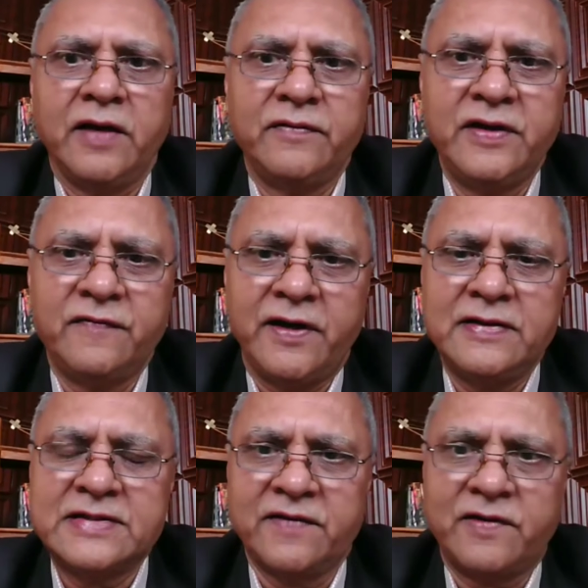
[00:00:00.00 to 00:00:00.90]
I
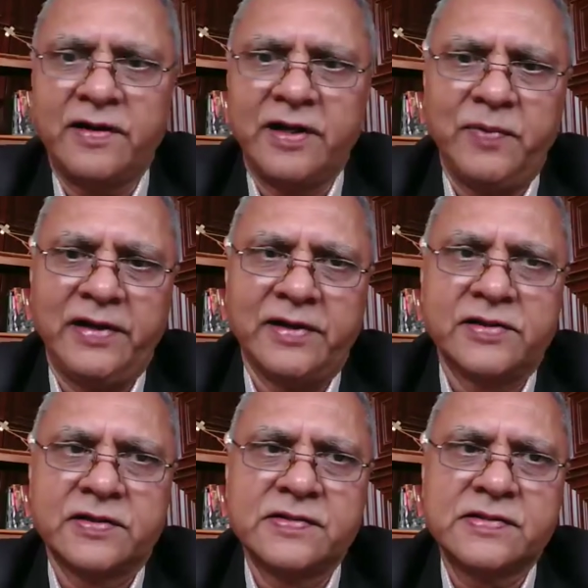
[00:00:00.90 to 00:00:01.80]
defined several
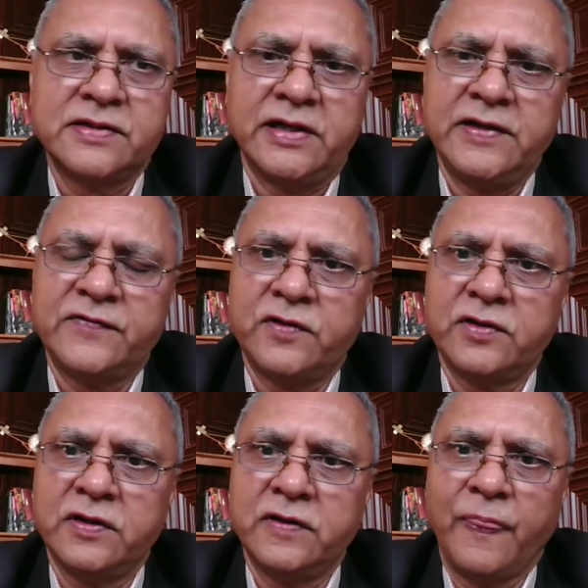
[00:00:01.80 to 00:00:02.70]
applications that is for
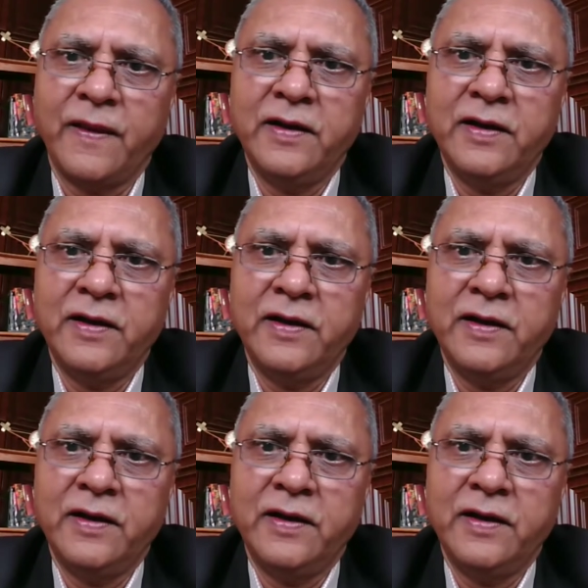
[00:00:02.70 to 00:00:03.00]
the,